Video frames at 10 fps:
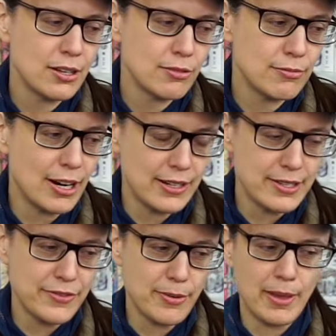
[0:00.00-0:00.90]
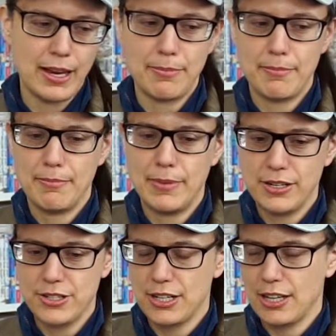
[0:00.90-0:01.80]
writers from like
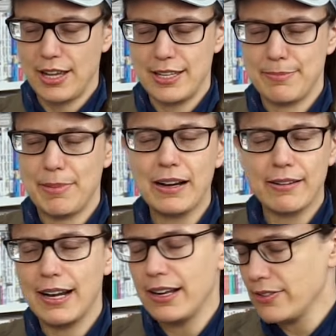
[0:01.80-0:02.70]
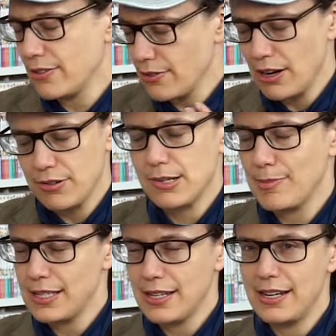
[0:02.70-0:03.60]
marginalized backgrounds or
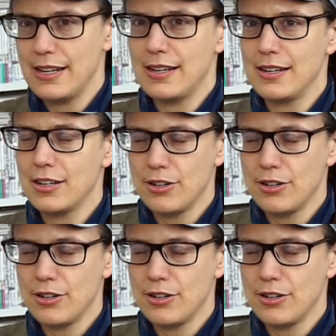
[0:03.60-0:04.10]
LGBTQ+